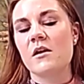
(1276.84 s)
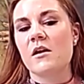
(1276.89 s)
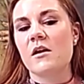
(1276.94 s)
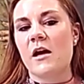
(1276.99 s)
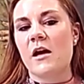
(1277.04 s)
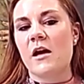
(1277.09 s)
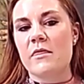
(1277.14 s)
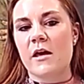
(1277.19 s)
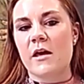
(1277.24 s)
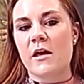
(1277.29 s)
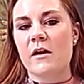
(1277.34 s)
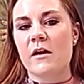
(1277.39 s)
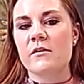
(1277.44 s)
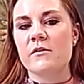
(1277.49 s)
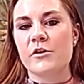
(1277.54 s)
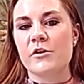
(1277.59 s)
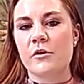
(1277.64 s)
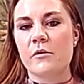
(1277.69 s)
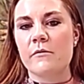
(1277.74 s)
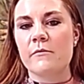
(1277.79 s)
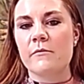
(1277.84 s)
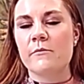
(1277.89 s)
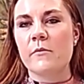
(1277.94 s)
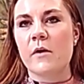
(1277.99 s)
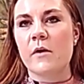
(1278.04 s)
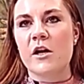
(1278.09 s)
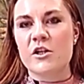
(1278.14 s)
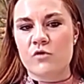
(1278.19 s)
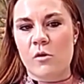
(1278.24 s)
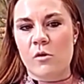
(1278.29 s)
and that, you know,
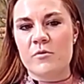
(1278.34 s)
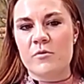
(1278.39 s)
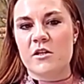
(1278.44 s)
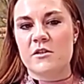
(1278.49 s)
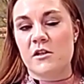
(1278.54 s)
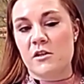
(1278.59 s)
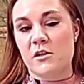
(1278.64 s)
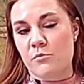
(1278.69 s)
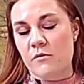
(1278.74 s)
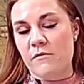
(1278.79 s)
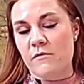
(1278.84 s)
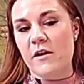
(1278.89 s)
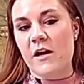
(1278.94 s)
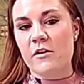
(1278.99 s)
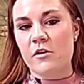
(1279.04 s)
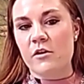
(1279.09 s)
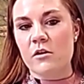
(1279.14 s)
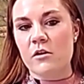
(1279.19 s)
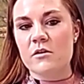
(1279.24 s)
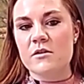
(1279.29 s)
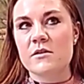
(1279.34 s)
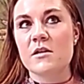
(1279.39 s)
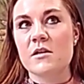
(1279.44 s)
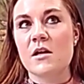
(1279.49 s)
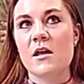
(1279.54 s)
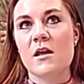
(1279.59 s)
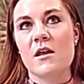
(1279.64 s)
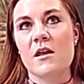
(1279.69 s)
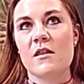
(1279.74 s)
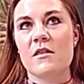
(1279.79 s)
us representing the providers,
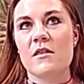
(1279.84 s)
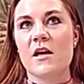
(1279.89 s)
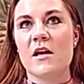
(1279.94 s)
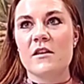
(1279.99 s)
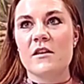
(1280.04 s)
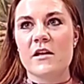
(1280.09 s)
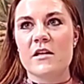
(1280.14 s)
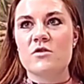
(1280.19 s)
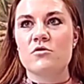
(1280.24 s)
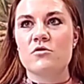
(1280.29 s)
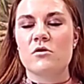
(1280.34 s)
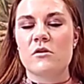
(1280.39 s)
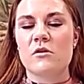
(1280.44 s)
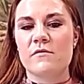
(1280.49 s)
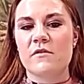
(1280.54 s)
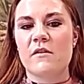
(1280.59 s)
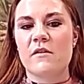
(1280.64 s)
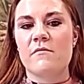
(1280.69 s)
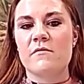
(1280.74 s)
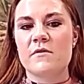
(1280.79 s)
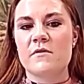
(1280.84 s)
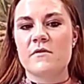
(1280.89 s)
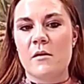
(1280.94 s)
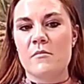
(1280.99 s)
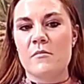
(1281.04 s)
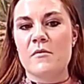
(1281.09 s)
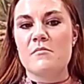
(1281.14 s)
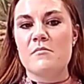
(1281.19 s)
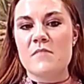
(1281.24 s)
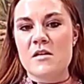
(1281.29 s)
that they sort of gives them
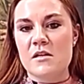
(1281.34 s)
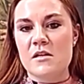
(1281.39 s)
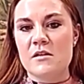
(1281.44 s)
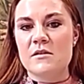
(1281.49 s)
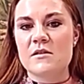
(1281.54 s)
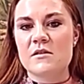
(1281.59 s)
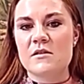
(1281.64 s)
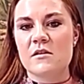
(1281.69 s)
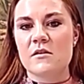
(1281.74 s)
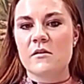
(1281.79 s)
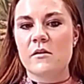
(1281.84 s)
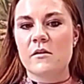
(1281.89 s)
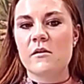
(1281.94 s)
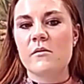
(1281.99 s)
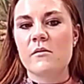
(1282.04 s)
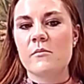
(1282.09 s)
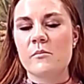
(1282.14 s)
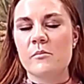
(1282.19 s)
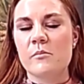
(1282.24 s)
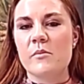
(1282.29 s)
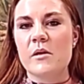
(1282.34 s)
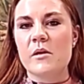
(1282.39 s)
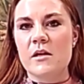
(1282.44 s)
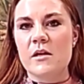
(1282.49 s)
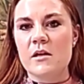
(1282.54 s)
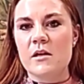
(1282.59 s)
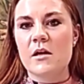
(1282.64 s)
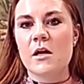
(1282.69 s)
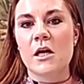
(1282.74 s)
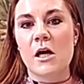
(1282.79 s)
the means to
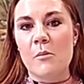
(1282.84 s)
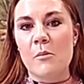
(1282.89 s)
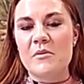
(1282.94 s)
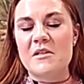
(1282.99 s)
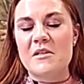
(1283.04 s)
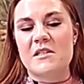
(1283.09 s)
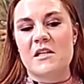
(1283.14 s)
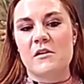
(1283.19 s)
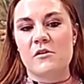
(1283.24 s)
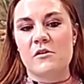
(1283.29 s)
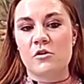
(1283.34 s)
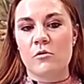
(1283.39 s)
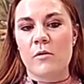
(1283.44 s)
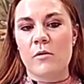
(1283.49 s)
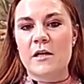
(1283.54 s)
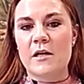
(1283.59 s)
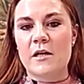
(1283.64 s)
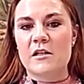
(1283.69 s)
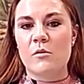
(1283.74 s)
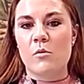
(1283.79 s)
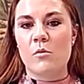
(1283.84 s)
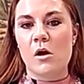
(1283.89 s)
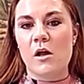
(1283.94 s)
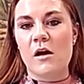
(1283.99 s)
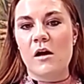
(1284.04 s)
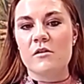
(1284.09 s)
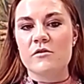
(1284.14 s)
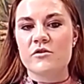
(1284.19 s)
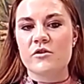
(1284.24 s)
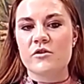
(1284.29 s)
be compensated correctly while
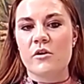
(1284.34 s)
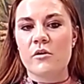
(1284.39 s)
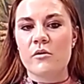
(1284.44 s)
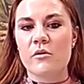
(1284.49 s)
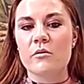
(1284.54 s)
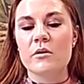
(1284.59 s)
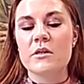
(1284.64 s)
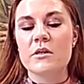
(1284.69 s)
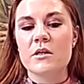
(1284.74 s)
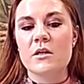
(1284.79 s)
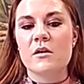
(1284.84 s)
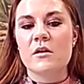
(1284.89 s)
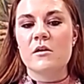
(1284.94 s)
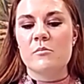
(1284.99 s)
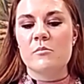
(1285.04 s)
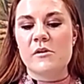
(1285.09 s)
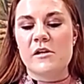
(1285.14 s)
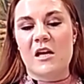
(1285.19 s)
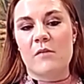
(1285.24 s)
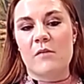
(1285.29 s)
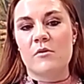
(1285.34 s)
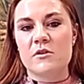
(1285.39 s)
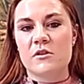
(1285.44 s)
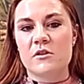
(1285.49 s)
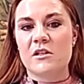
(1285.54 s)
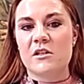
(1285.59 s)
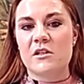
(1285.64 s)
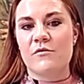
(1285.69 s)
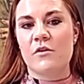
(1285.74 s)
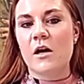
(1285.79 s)
also being able to
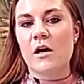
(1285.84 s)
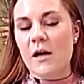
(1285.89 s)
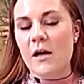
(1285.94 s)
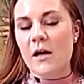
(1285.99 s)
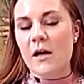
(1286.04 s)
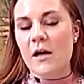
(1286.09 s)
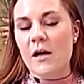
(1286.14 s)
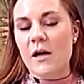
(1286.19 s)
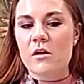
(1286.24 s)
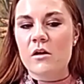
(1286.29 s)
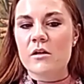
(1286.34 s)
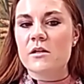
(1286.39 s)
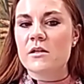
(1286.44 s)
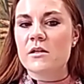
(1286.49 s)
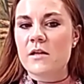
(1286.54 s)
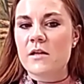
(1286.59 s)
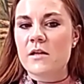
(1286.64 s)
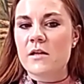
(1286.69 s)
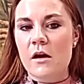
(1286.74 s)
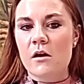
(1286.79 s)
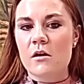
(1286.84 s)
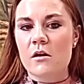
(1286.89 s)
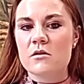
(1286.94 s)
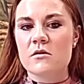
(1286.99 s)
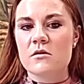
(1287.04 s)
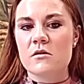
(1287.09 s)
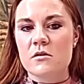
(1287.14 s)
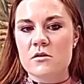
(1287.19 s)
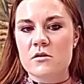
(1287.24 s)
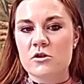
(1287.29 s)
deliver high quality care
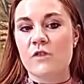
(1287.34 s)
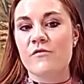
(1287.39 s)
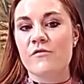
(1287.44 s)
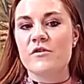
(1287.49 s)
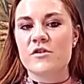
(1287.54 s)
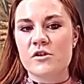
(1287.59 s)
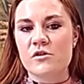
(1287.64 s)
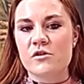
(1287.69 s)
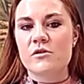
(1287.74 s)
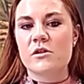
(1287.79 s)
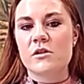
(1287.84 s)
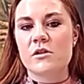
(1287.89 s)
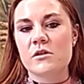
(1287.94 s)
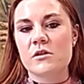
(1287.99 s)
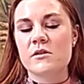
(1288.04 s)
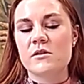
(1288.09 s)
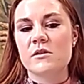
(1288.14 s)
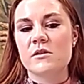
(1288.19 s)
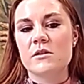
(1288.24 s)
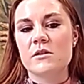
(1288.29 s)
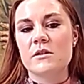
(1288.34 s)
to the service users.